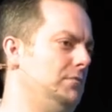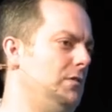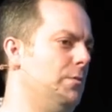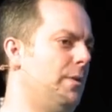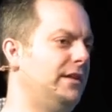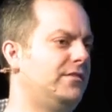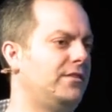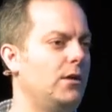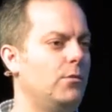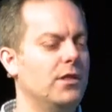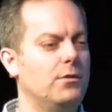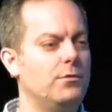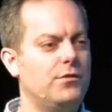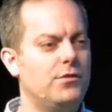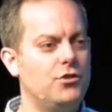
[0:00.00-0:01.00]
You might say,
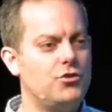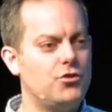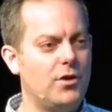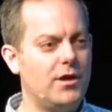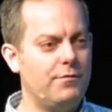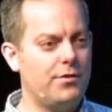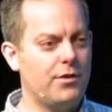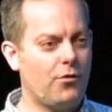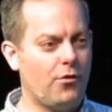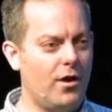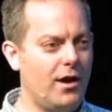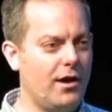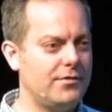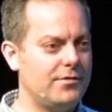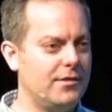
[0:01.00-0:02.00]
well, it was the joy of the
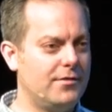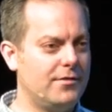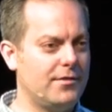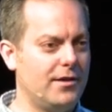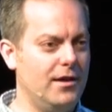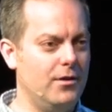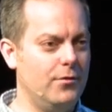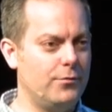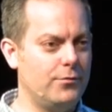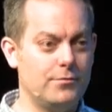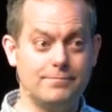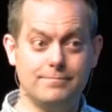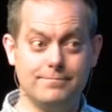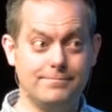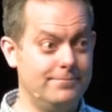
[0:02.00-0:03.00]
cross
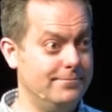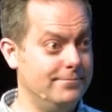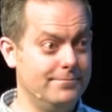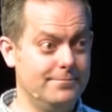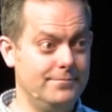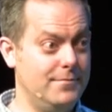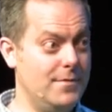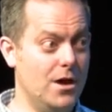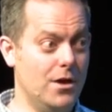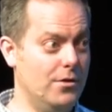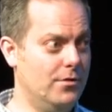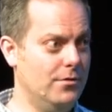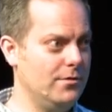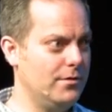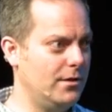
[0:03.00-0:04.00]
itself.
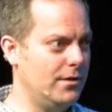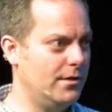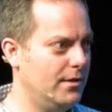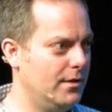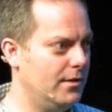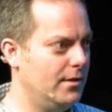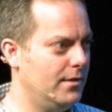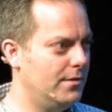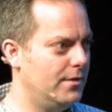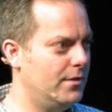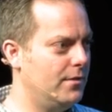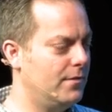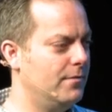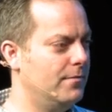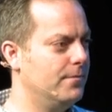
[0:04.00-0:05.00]
No,
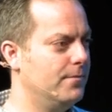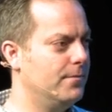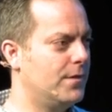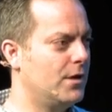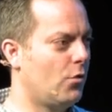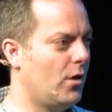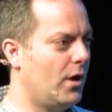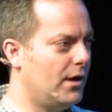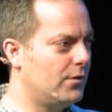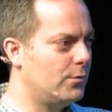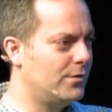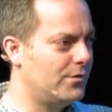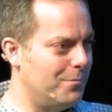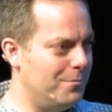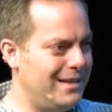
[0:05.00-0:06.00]
the cross
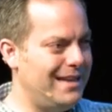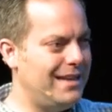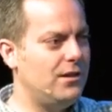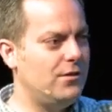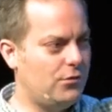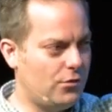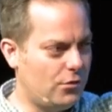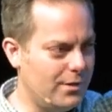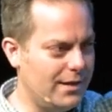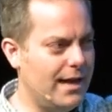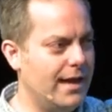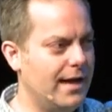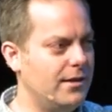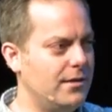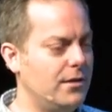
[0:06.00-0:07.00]
was a means to an
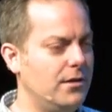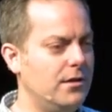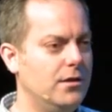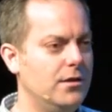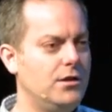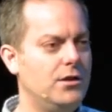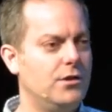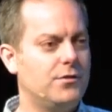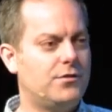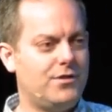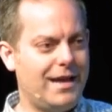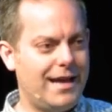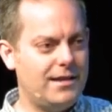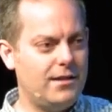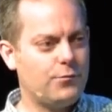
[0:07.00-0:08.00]
end. You don't
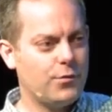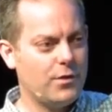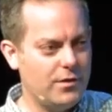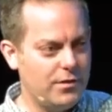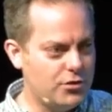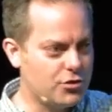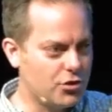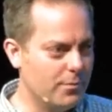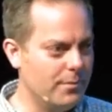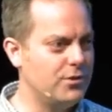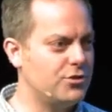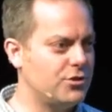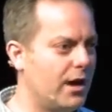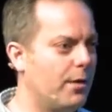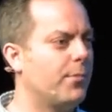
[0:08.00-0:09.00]
stand in front of the
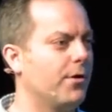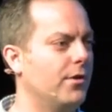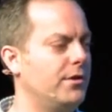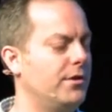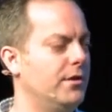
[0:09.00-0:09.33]
German shepherd.